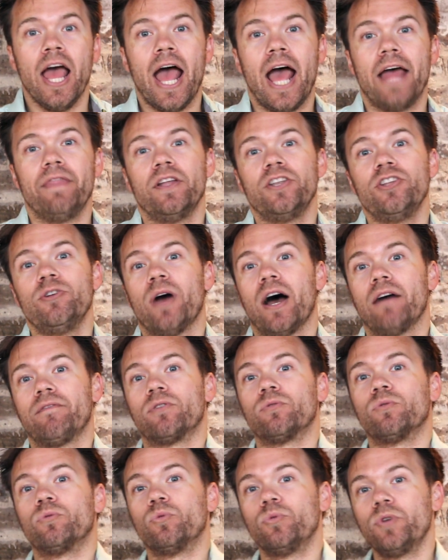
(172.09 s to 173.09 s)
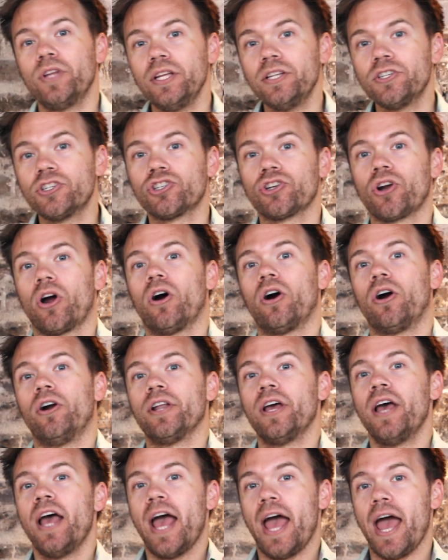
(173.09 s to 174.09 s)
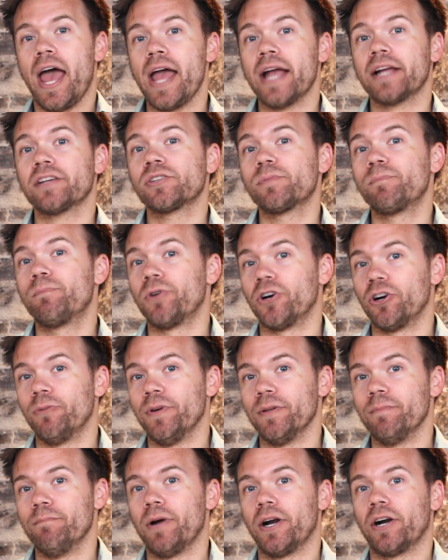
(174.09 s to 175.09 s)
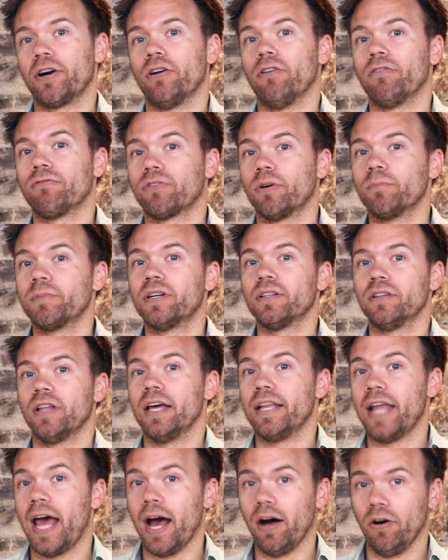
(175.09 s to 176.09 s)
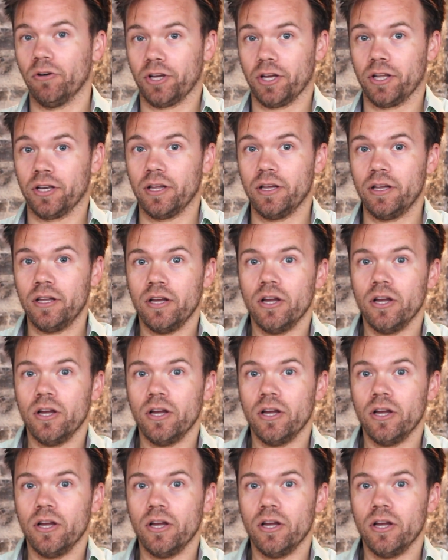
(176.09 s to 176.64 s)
and then you have a recharred ex-bourbon barrel from Glen Elgin.